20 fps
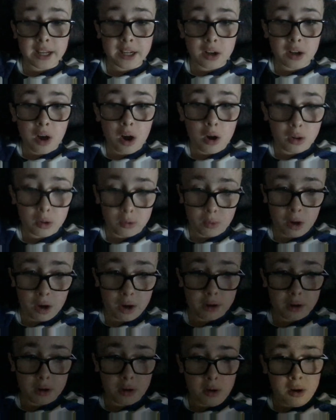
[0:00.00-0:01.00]
in
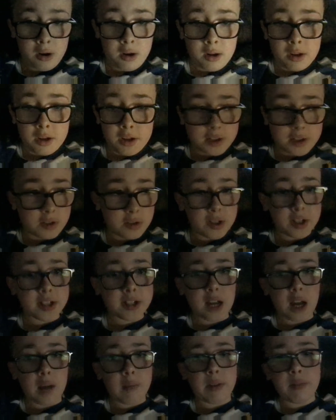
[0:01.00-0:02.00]
Colorado. So this
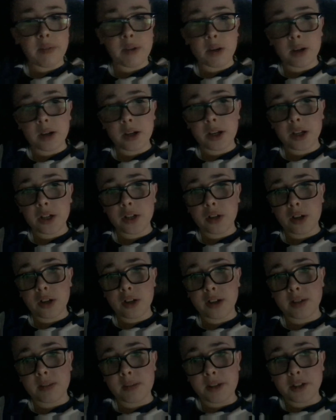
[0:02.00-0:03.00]
is going to be very
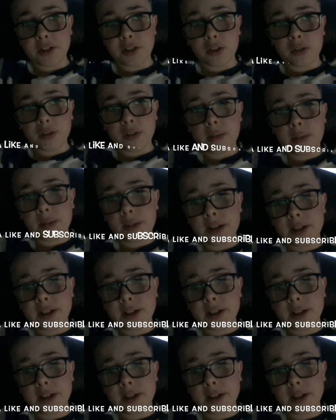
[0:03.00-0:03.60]
interesting, so make sure to leave a